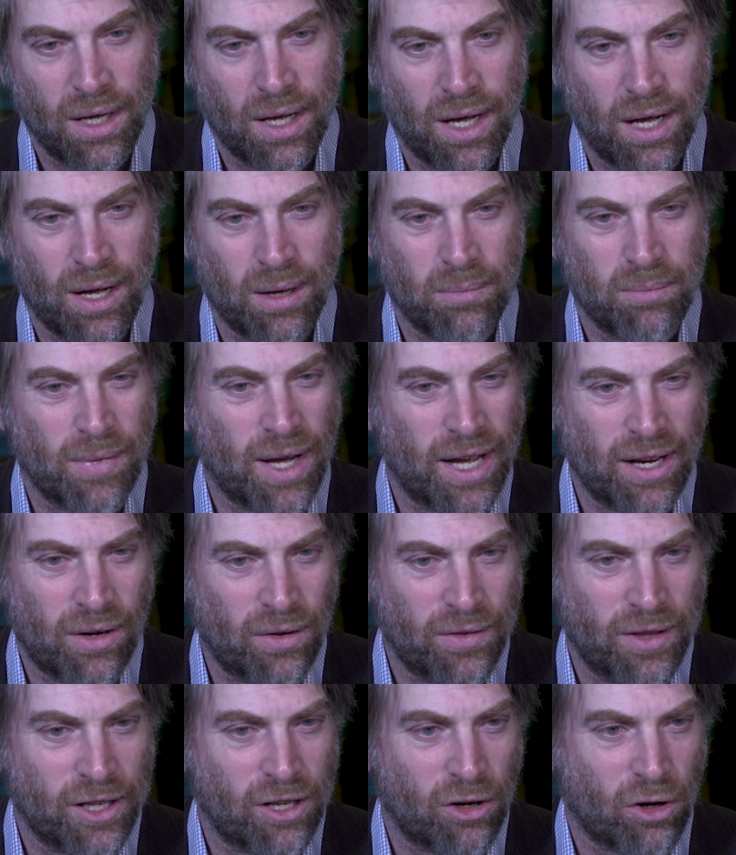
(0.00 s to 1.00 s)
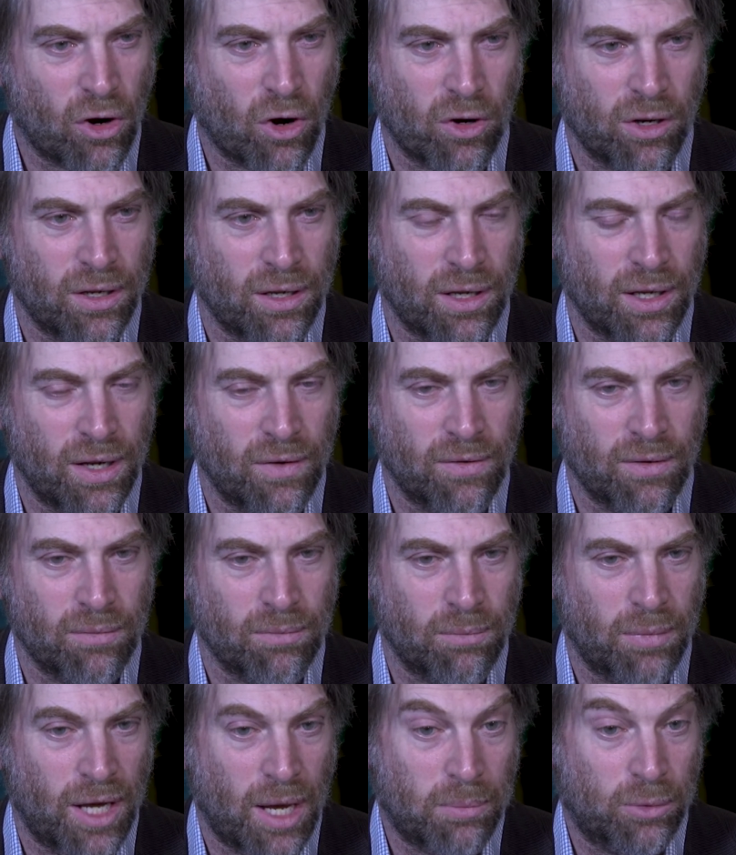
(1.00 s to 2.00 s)
I don't think you're going to
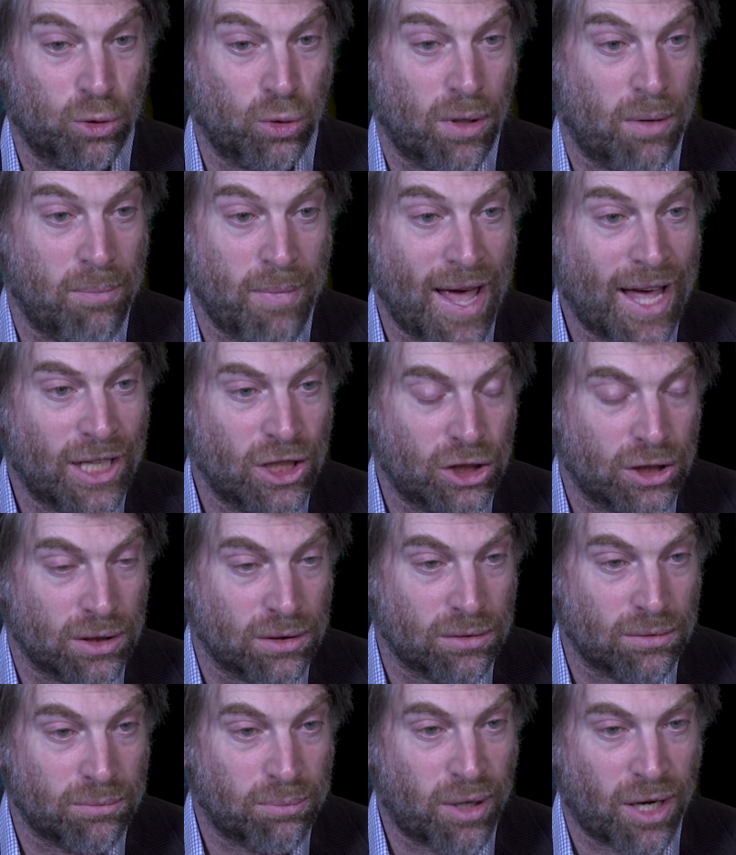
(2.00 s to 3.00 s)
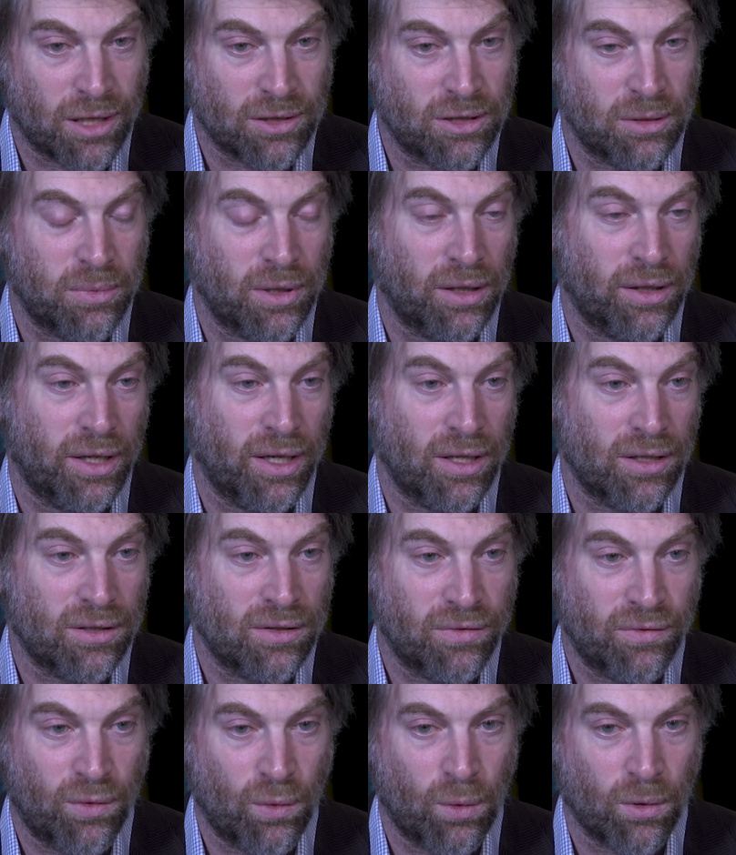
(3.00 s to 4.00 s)
even be able to imagine
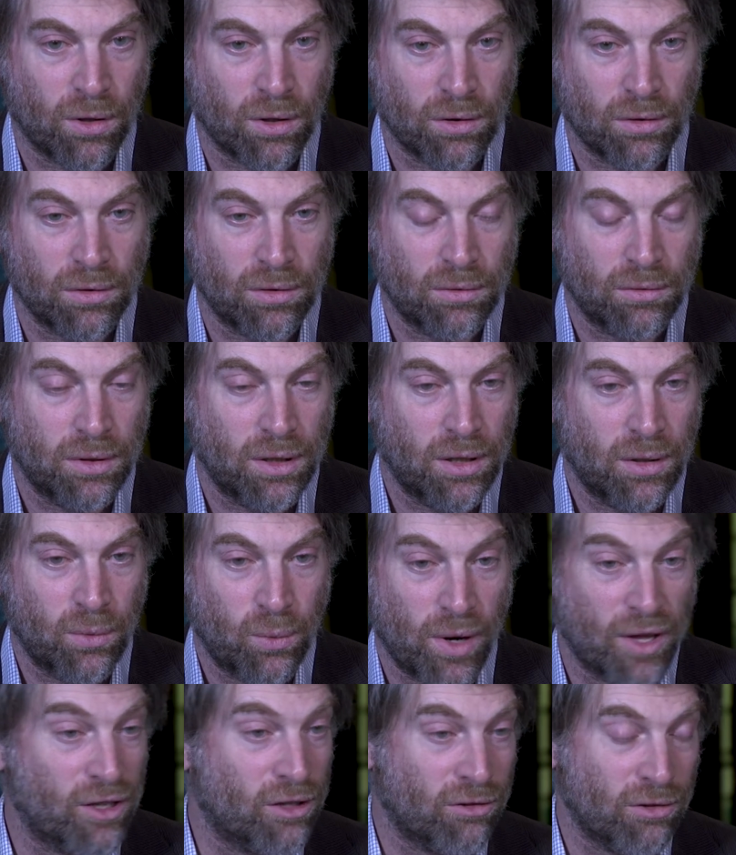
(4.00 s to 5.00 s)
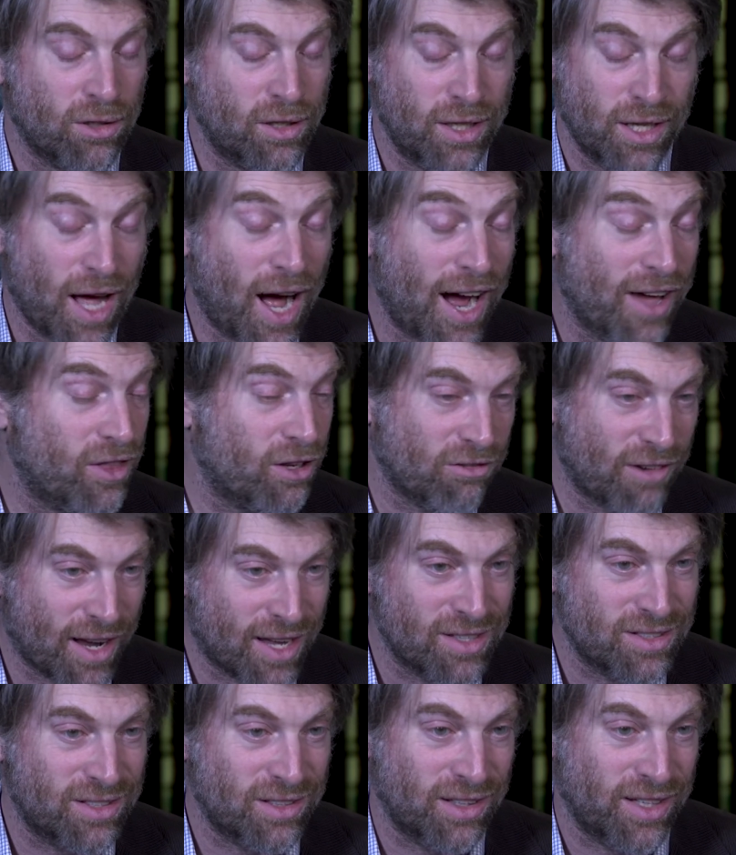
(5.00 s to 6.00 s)
possibilities for either
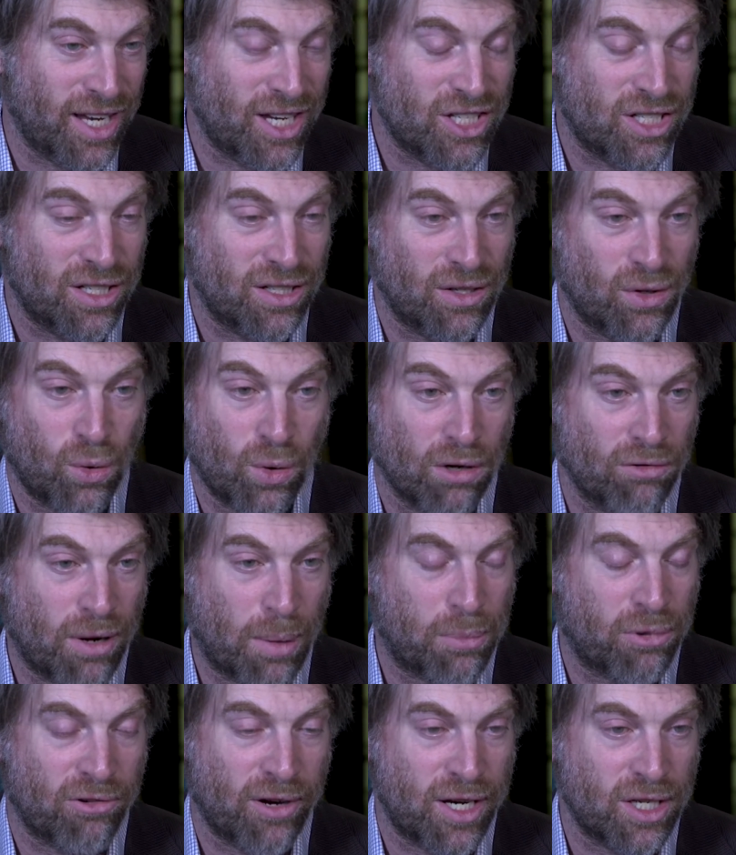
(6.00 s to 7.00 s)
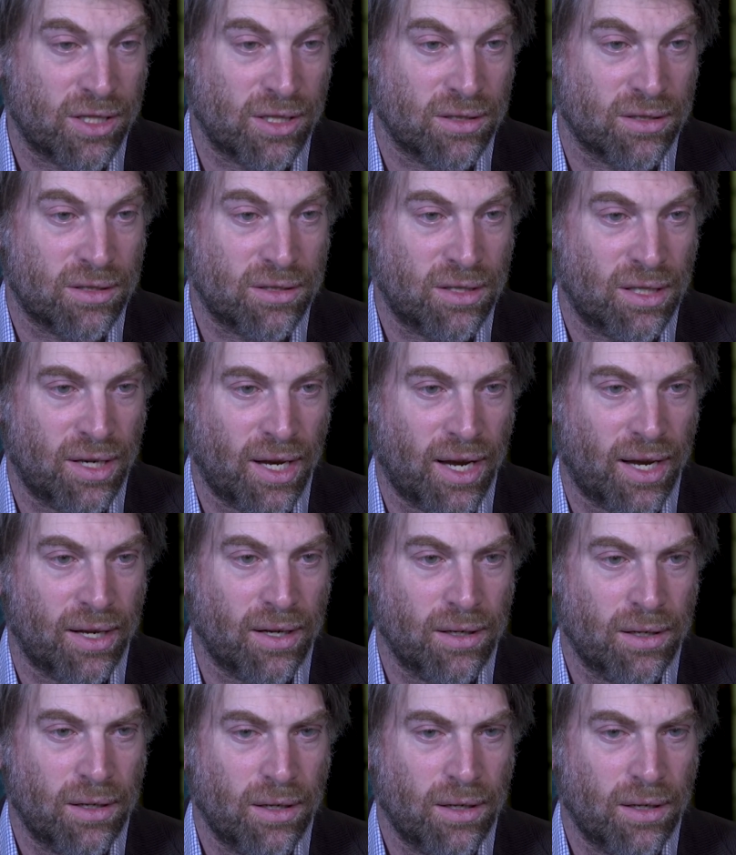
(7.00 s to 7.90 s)
reconciliation or reparations today.